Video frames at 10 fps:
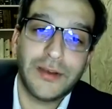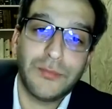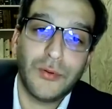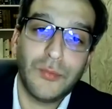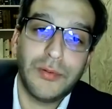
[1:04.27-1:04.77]

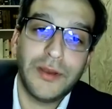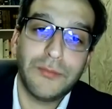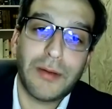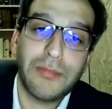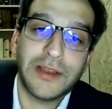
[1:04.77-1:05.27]
in
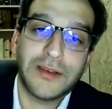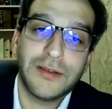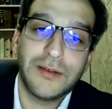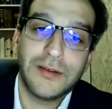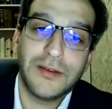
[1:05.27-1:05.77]
public
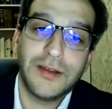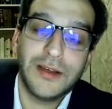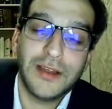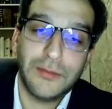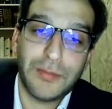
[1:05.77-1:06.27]

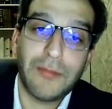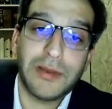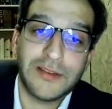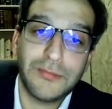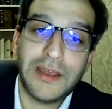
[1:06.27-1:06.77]

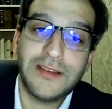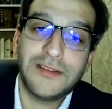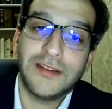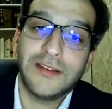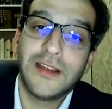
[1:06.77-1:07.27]

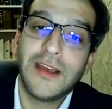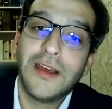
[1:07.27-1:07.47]
spaces